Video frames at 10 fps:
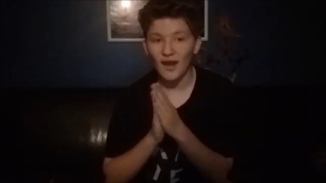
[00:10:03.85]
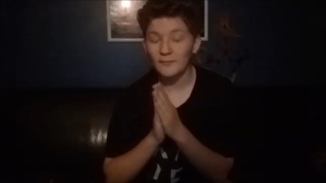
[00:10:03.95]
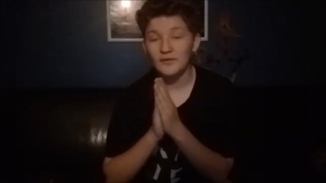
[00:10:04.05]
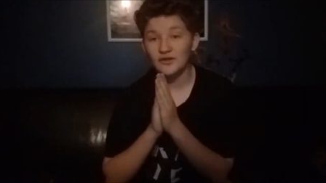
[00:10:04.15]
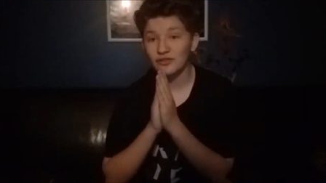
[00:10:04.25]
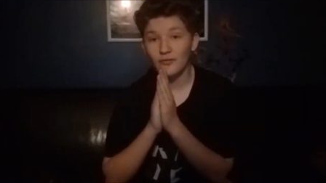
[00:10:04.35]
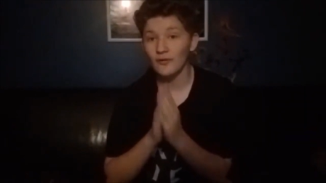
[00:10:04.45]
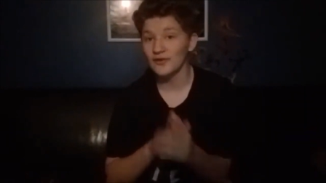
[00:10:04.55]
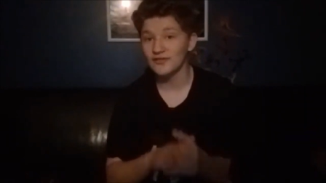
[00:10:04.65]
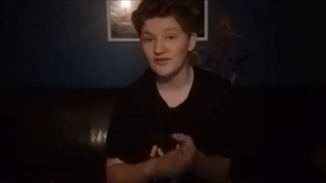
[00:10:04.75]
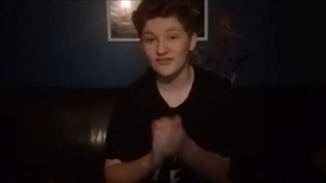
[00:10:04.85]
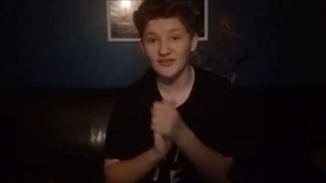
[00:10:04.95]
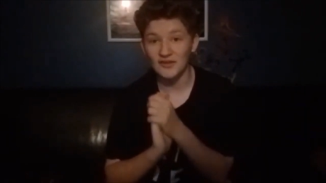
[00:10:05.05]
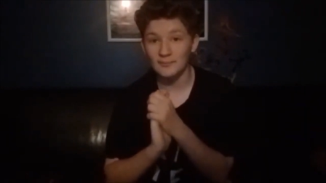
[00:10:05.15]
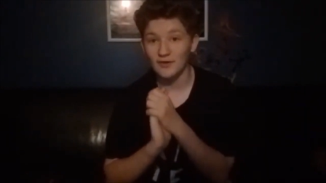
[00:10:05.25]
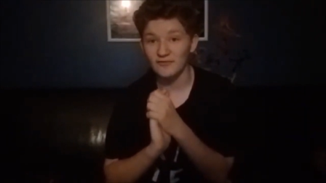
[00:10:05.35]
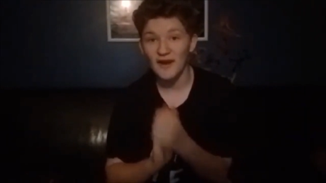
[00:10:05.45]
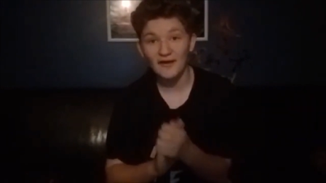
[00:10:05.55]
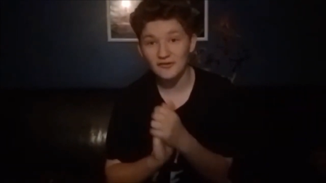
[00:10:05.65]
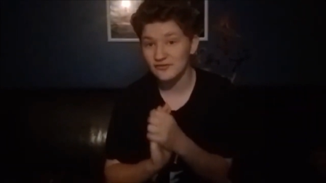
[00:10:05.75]
I'm going to throw in this clip of
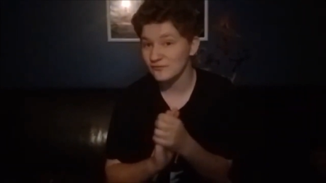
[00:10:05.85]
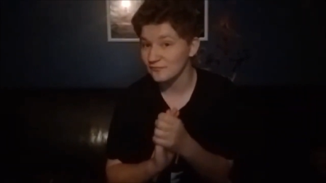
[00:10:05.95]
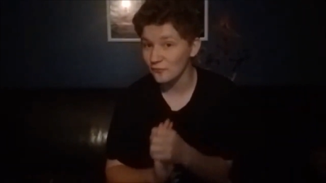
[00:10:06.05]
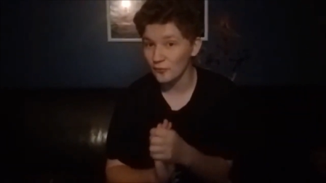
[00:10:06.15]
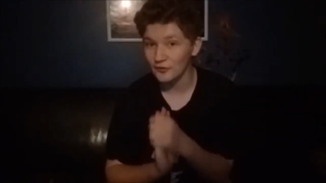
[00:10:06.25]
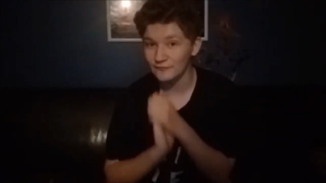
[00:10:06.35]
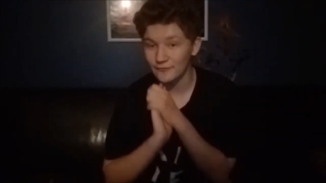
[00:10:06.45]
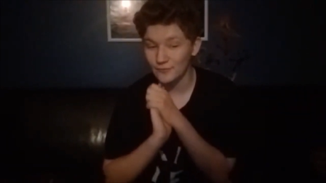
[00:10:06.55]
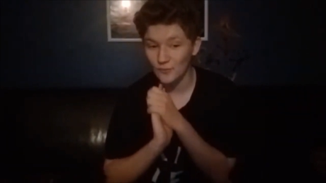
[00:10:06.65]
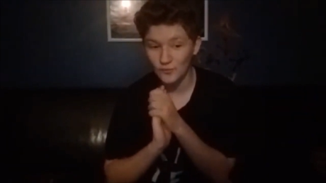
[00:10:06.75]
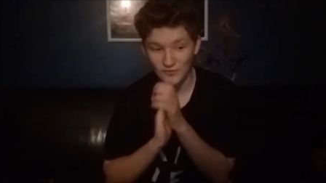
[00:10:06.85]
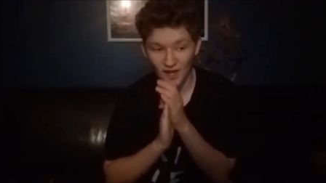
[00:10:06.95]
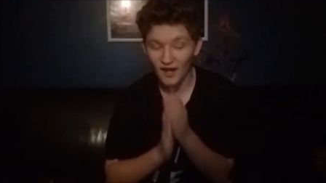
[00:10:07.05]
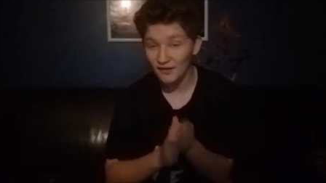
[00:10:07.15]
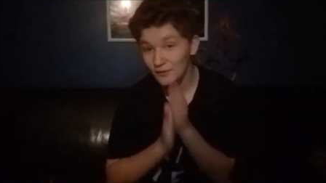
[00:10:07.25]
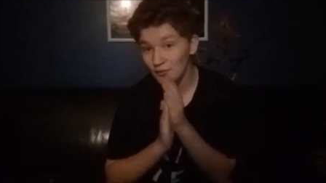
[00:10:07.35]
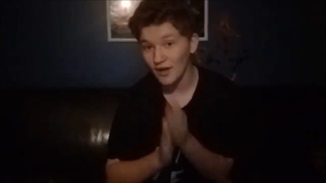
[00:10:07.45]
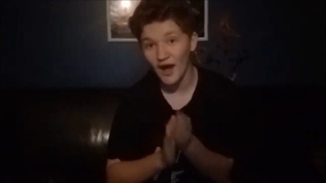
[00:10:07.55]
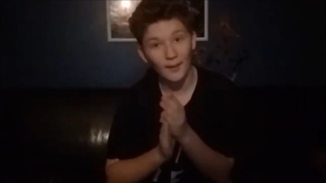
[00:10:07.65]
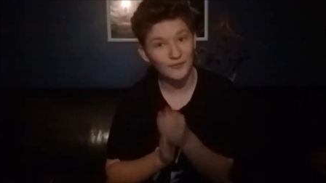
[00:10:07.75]
Harrison Ford from the movie Hollywood
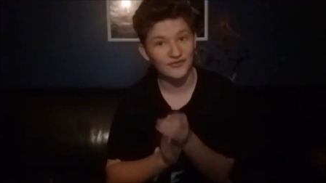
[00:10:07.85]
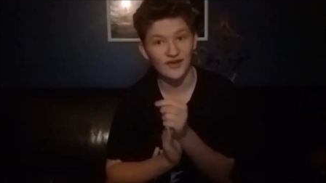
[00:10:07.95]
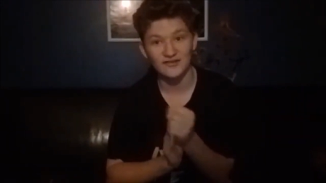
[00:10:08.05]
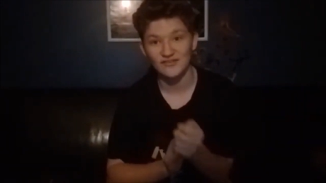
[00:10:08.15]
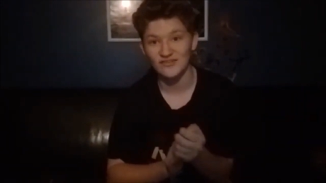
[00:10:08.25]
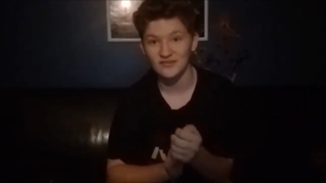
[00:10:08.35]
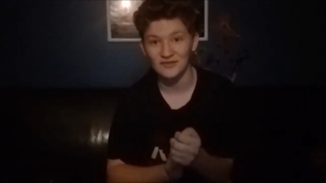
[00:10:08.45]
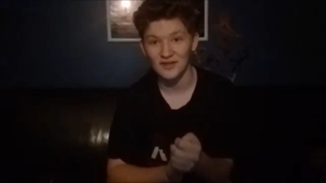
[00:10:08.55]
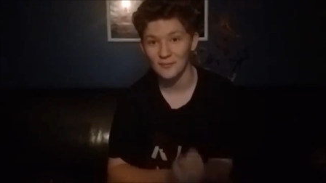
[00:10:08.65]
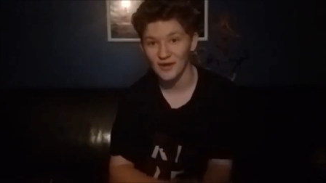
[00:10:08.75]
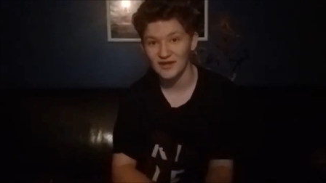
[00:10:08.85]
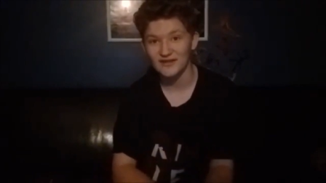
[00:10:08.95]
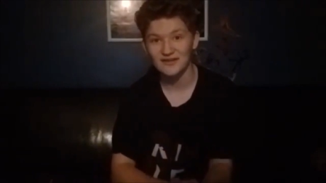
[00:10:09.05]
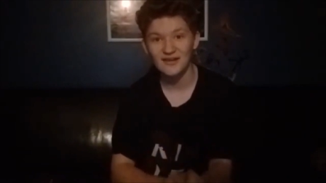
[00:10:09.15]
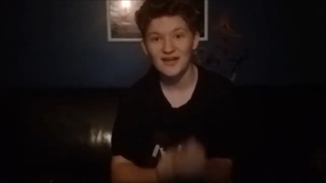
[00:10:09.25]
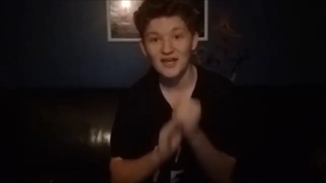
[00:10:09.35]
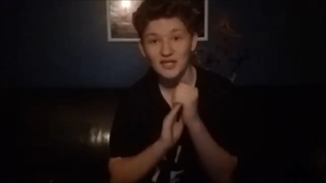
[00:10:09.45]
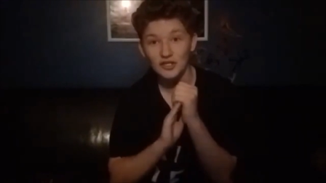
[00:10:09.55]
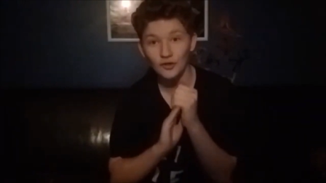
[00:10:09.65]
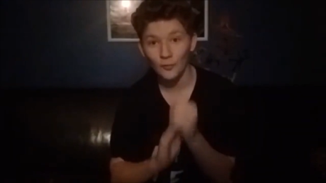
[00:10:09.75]
Homicide stealing a bike.
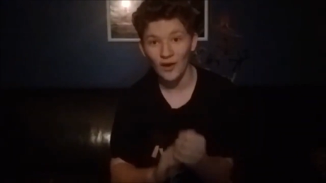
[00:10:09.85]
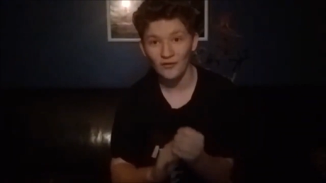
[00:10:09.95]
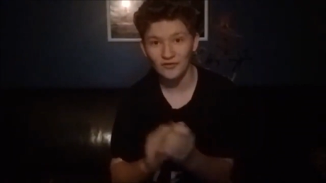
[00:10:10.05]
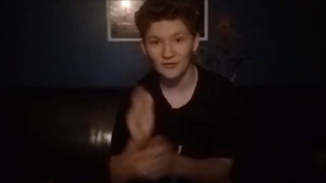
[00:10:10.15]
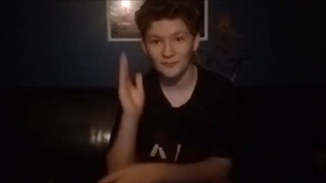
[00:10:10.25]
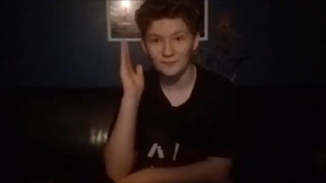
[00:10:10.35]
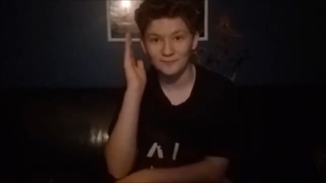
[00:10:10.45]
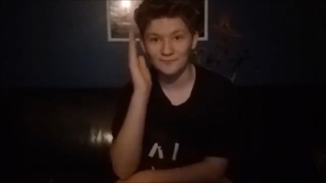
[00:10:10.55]
You're welcome.